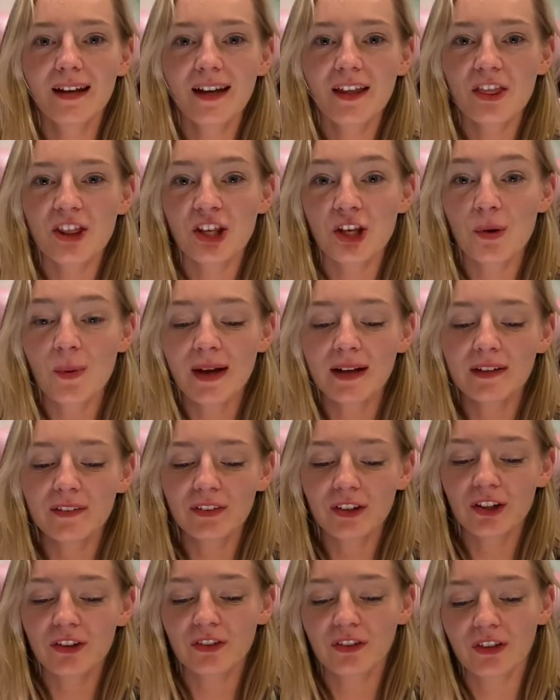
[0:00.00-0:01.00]
The UN is
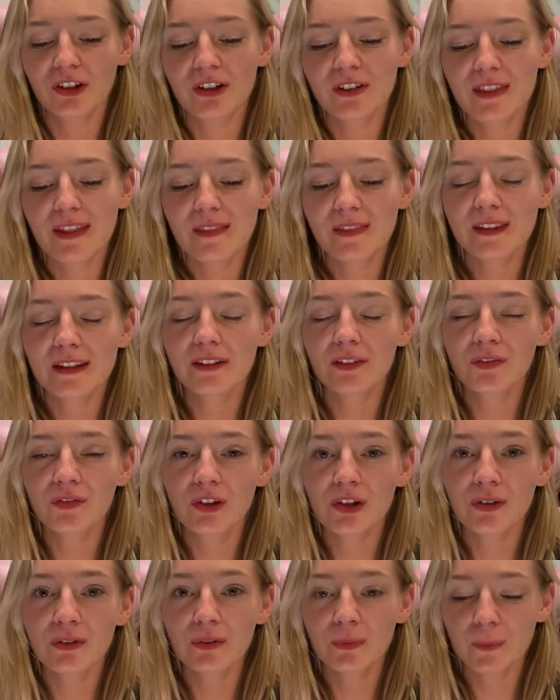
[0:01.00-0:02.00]
concerned that these
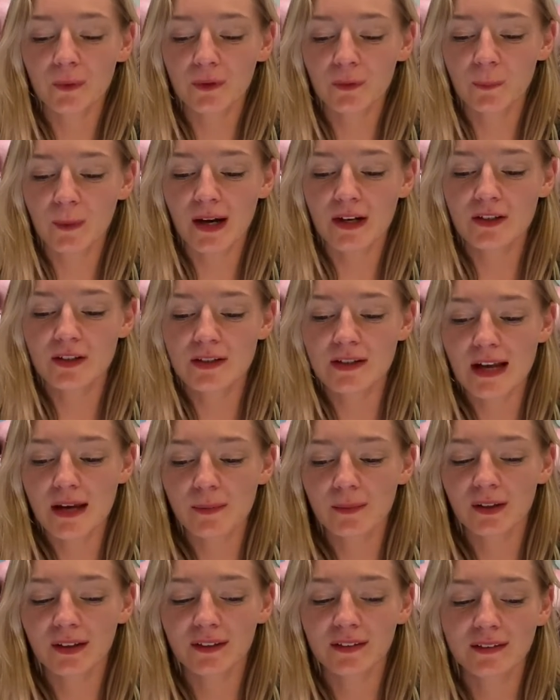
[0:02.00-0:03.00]
views will spread to
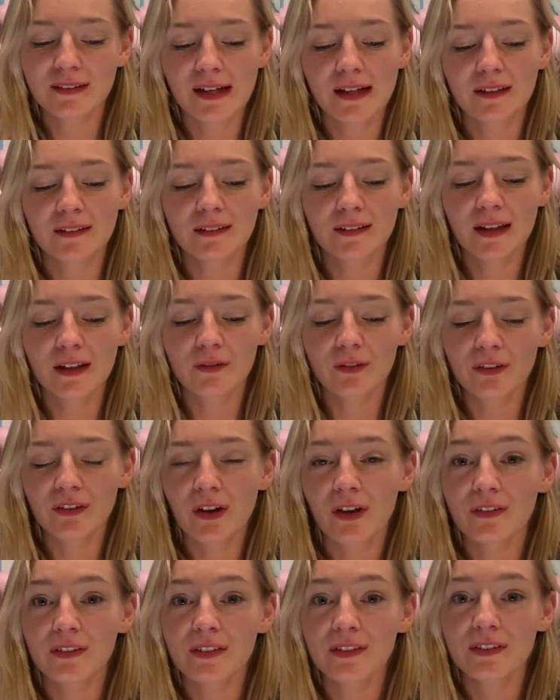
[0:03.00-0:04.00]
neighboring states and
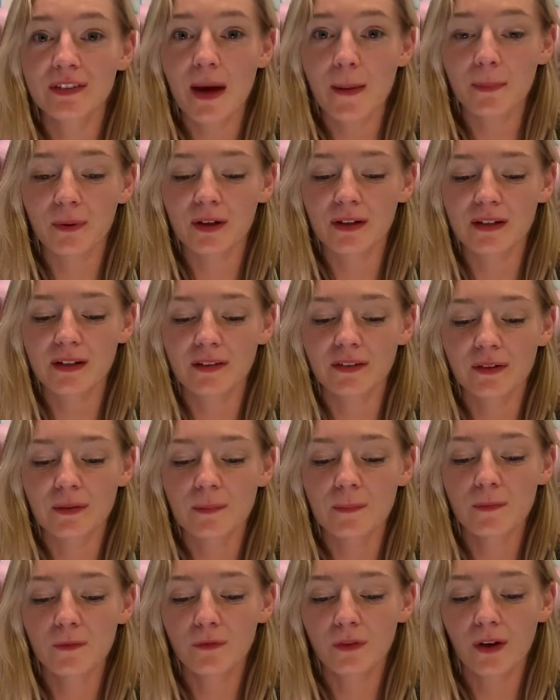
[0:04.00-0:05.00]
result in
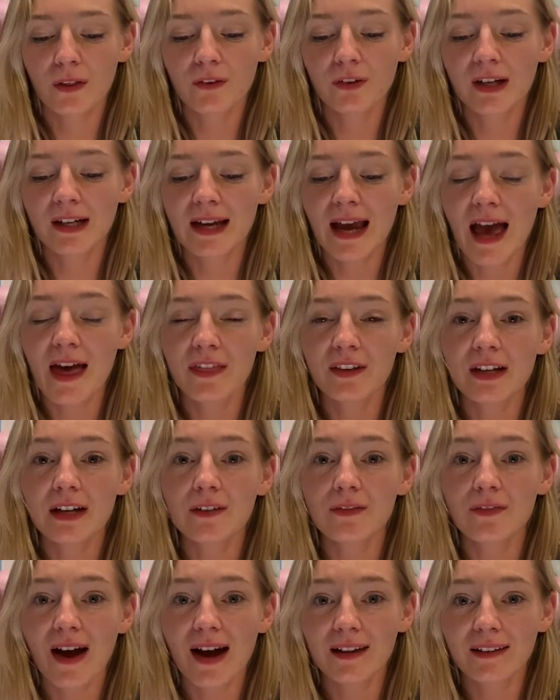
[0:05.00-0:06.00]
separatism, furthering ethnic
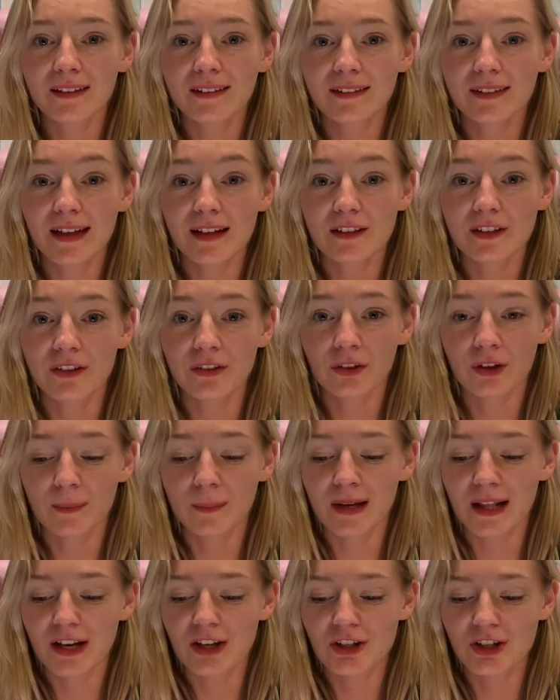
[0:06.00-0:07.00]
violence and
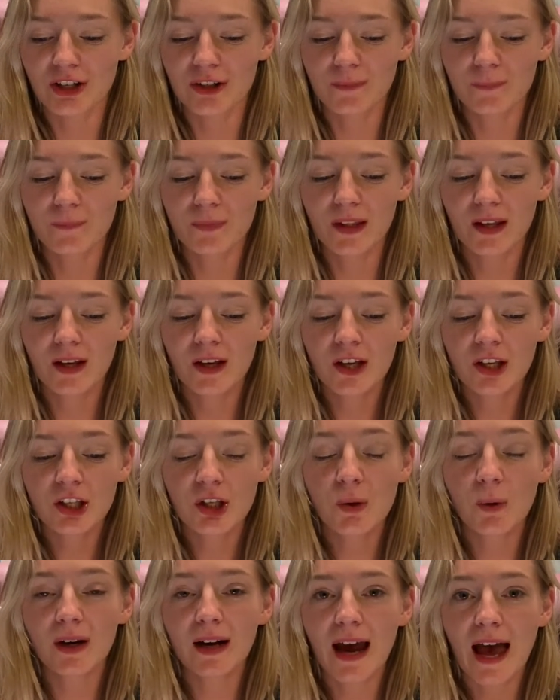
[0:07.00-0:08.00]
discrimination. You
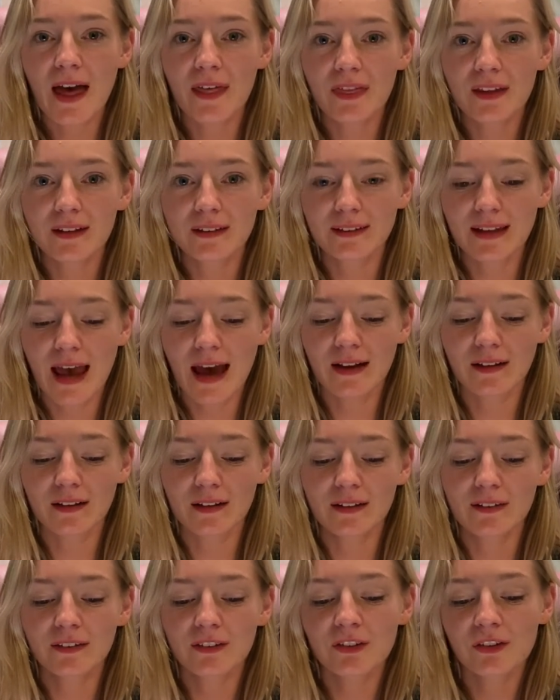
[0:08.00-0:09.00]
are ethics
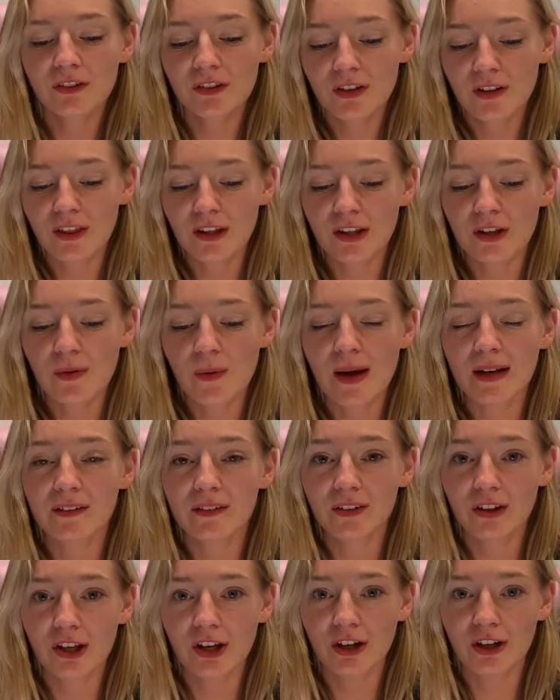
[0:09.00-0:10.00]
analysts to the UN
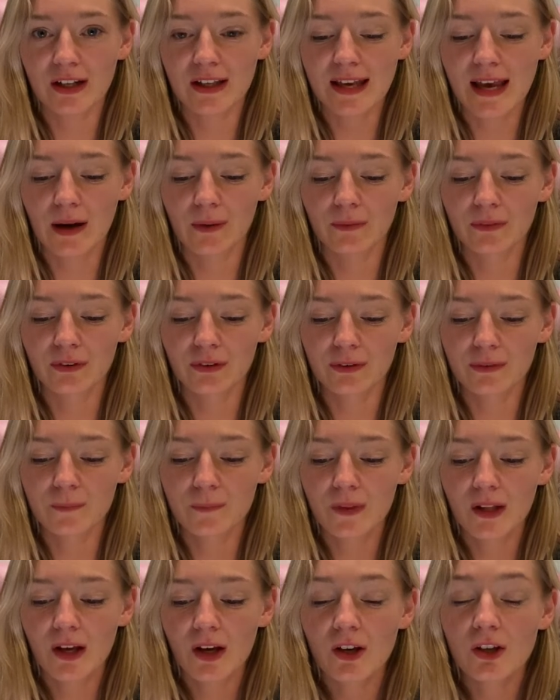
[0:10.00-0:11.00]
Security Council.
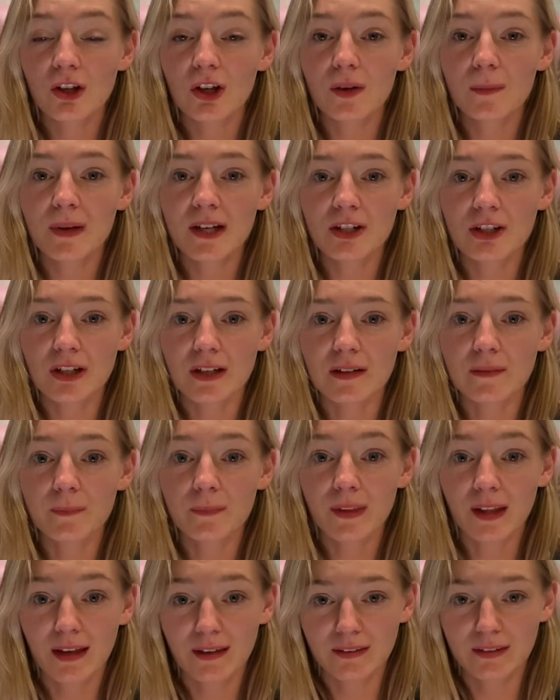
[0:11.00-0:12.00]
Your mission
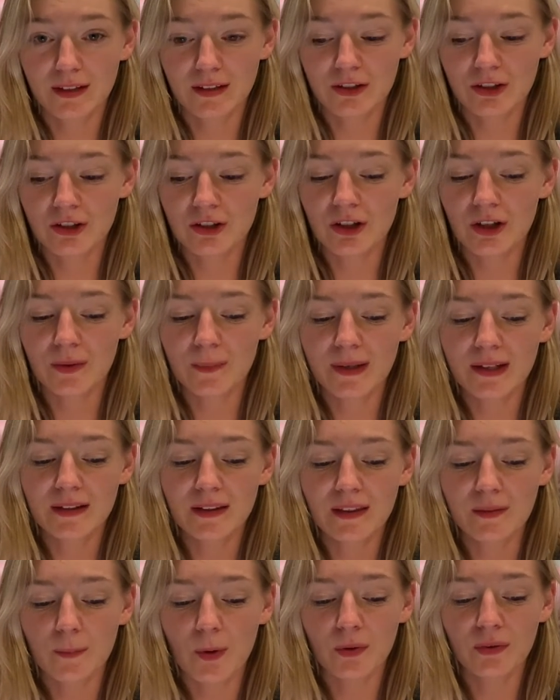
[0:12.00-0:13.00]
is to determine
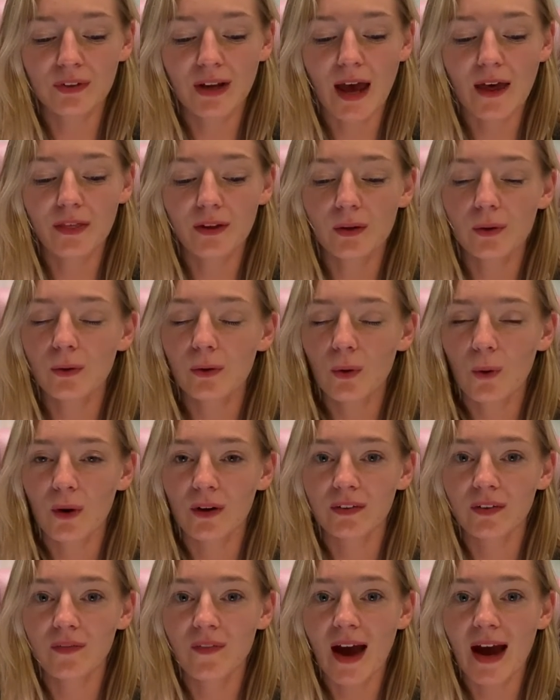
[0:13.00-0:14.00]
the most ethical
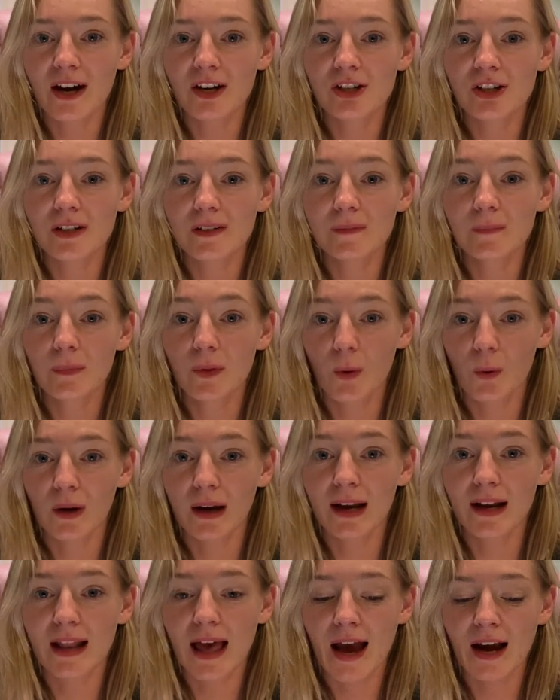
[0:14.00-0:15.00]
course of action or
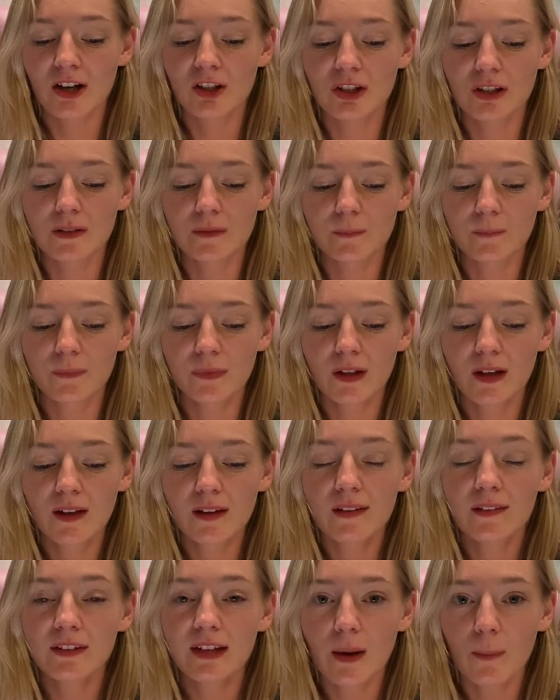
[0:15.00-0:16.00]
inaction.
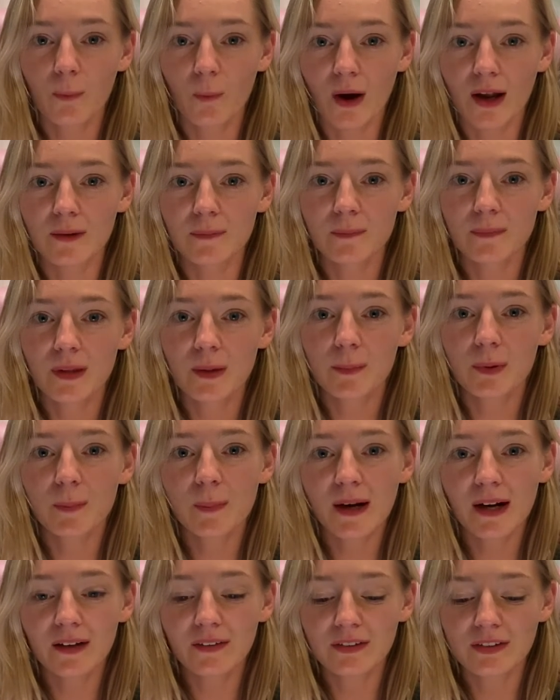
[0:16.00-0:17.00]
Step 1.
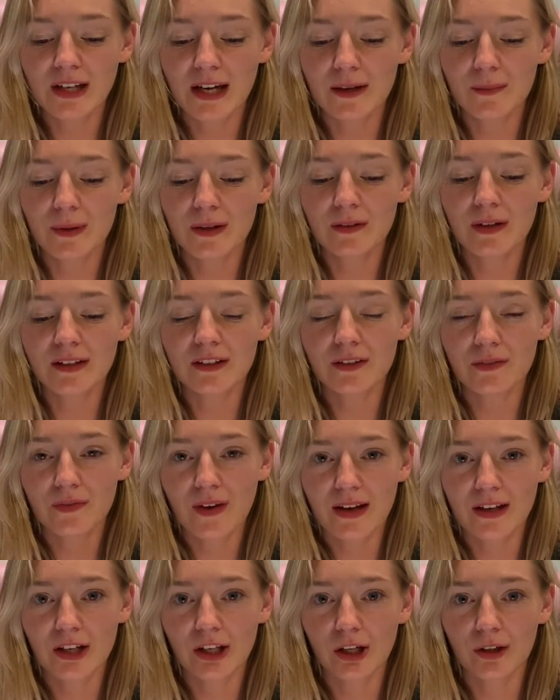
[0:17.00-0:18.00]
Prepare a statement
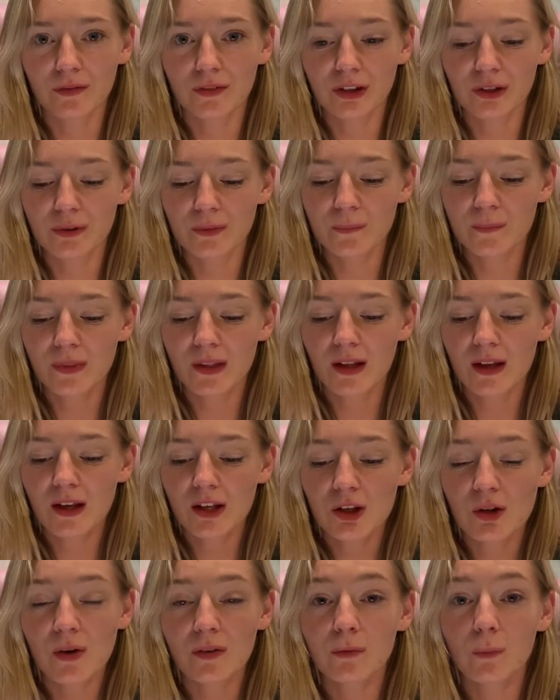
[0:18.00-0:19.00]
defending your view.
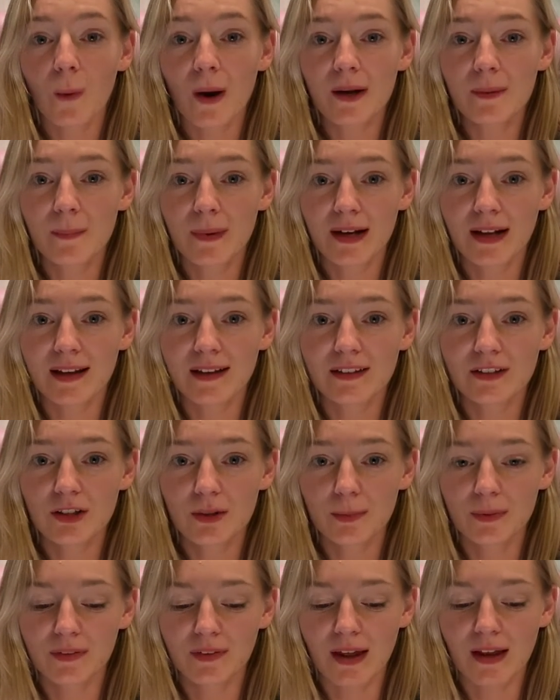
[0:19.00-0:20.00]
You have 1 minute to
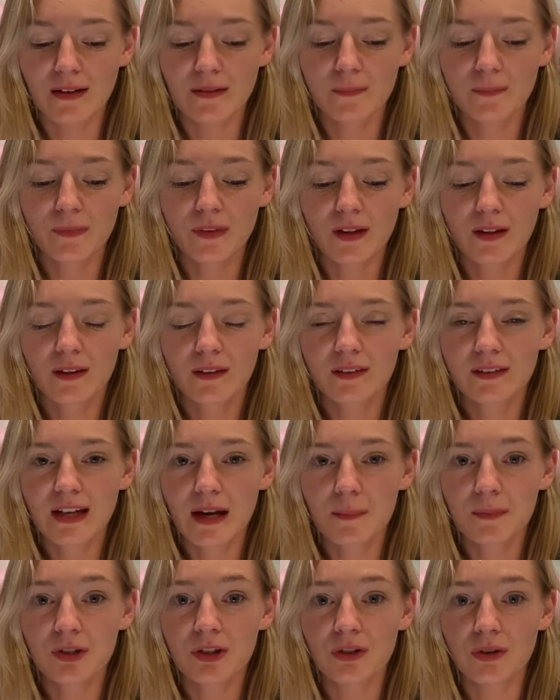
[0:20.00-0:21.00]
present.
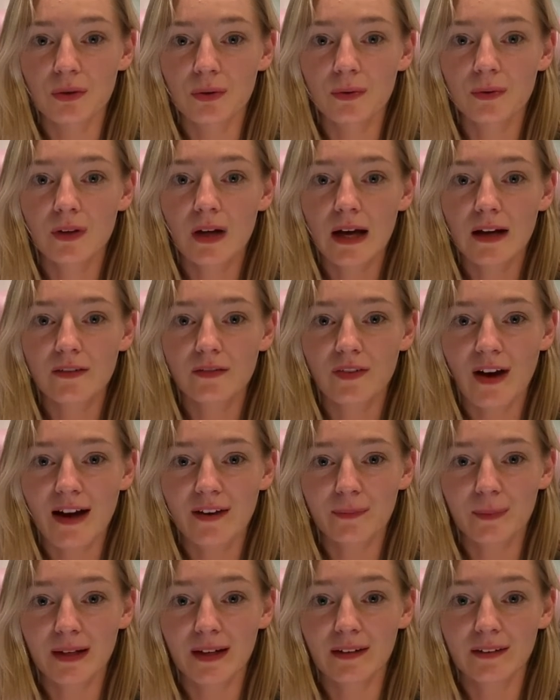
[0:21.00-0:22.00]
Step 2. 5
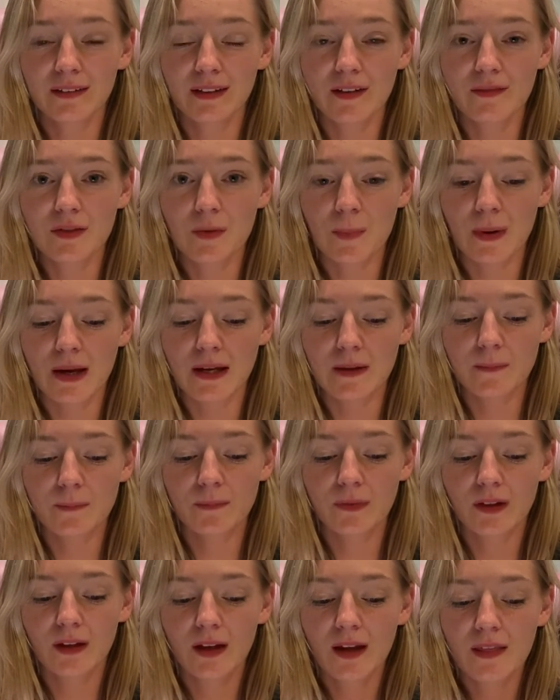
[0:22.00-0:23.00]
minutes of debate.
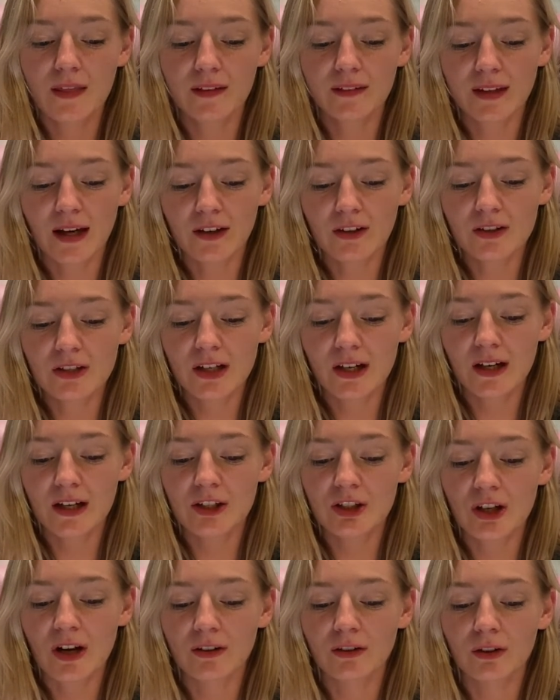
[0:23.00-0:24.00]
The Secretary
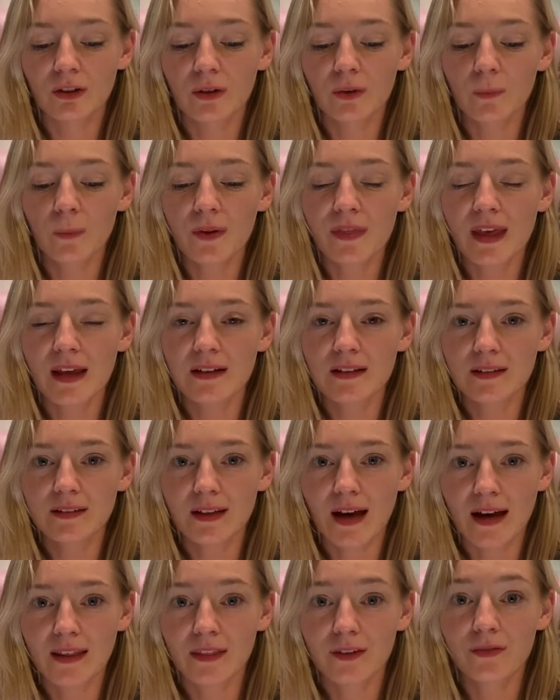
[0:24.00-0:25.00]
General will then
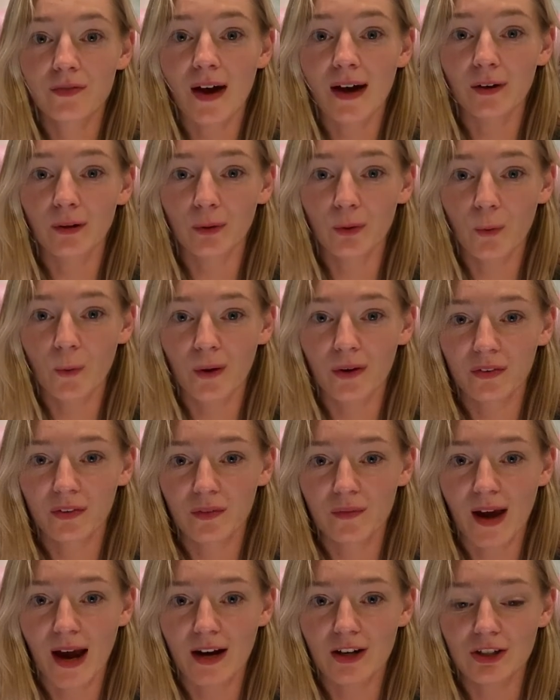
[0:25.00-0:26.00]
decide the final course of
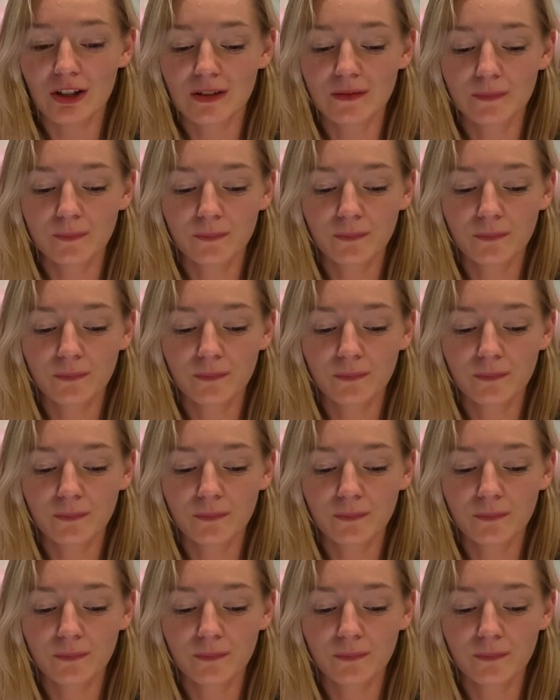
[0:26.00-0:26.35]
action.